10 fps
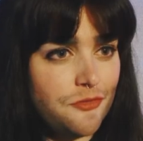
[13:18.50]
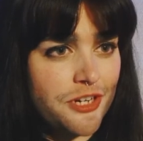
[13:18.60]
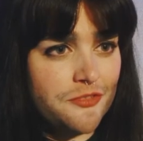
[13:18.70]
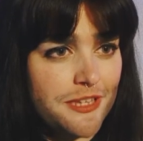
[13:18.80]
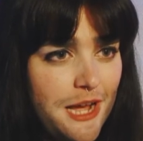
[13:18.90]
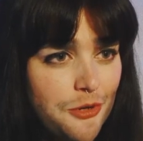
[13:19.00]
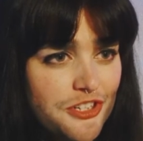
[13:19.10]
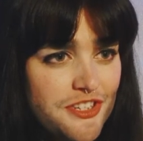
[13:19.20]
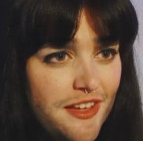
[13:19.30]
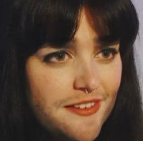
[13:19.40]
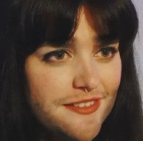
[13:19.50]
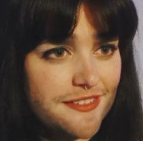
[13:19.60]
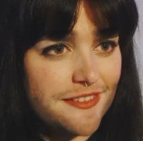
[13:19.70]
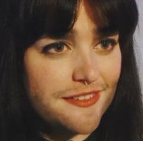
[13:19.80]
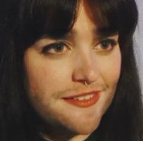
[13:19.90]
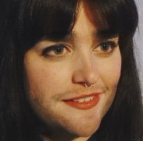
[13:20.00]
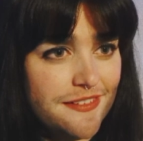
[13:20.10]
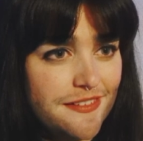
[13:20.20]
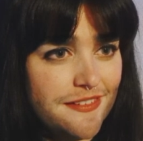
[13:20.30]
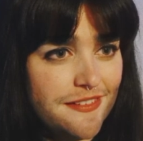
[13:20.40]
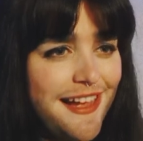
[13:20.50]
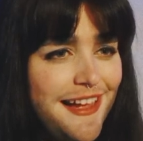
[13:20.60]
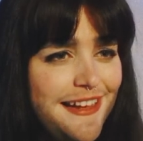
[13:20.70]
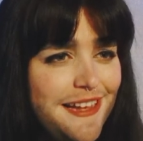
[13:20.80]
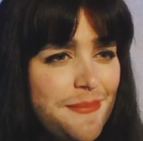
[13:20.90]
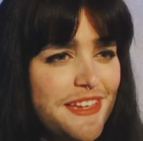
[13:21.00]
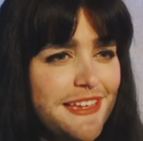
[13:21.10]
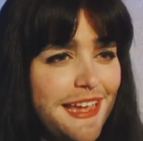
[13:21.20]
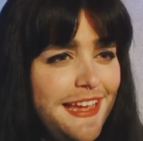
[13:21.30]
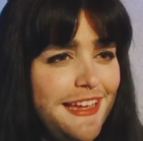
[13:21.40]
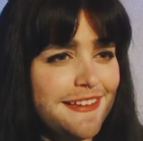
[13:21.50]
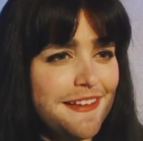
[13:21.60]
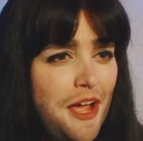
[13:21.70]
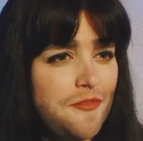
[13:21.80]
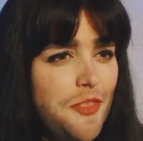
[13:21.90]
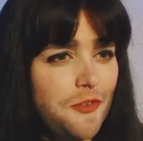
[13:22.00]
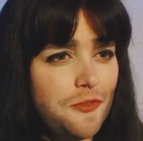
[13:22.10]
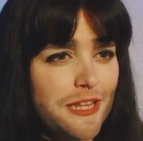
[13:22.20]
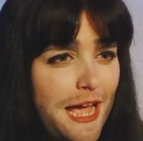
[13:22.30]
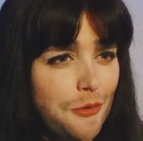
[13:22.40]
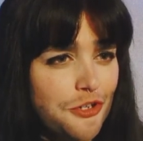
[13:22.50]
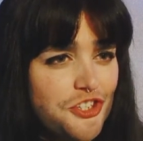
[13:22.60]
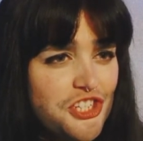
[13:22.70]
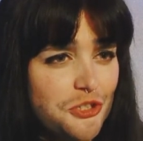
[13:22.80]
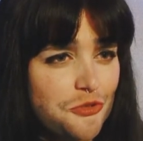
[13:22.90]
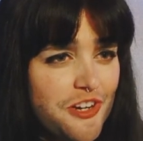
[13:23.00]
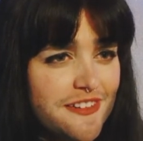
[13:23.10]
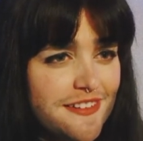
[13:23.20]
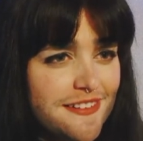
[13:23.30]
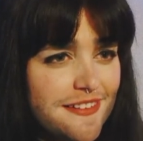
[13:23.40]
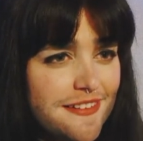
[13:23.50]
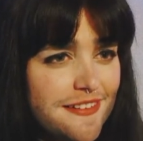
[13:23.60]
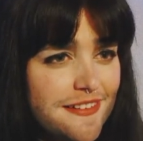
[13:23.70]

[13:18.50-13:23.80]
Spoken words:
Every flower does. And I am the king of the flower children.